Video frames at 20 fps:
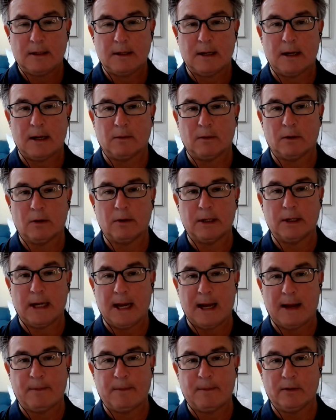And it will only
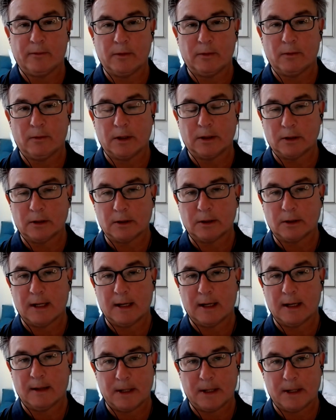happen if we run good
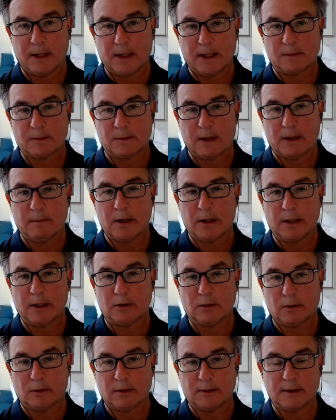campaigns and spend
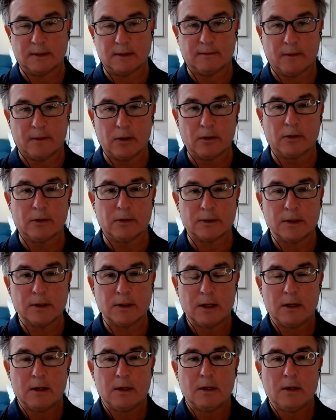money towards these voters
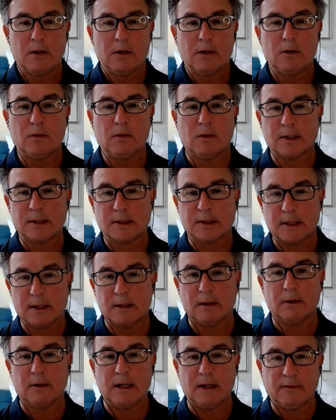who are
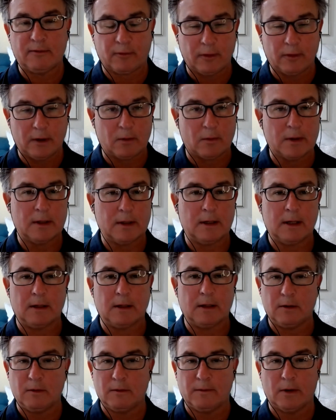still infrequent and
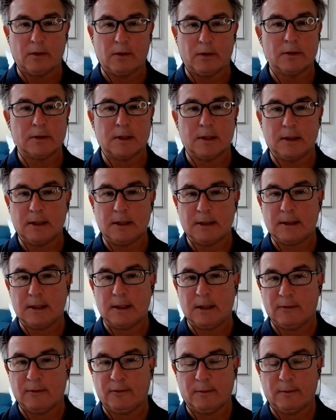new voters and need to
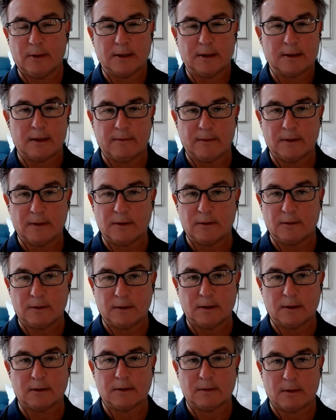hear from us every 2
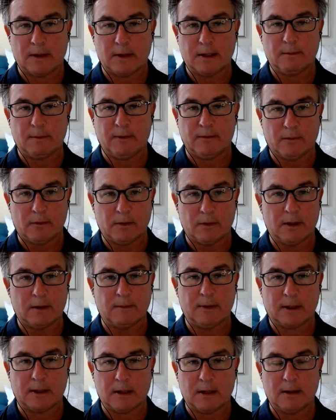years, right? Before they
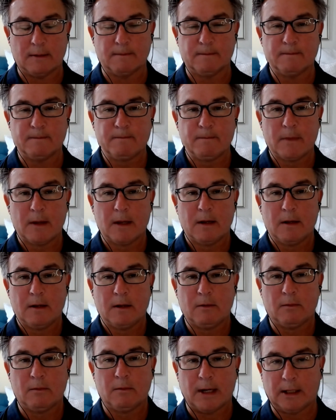become
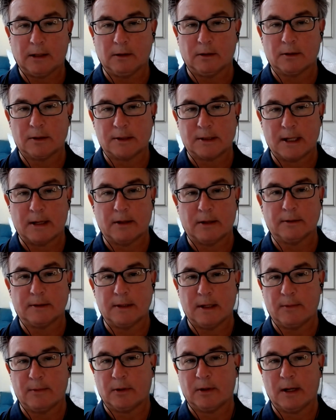regular, settled
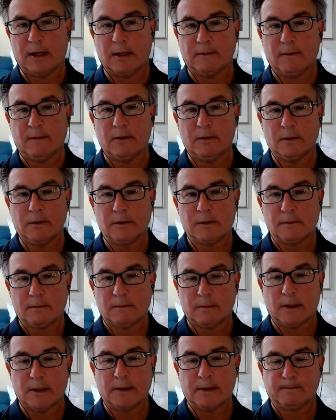Democratic voters,
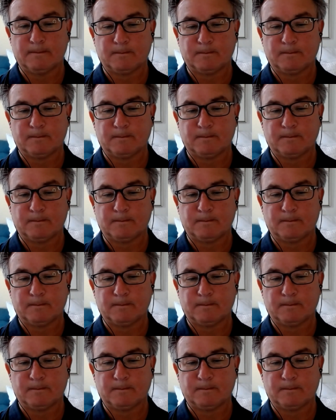right?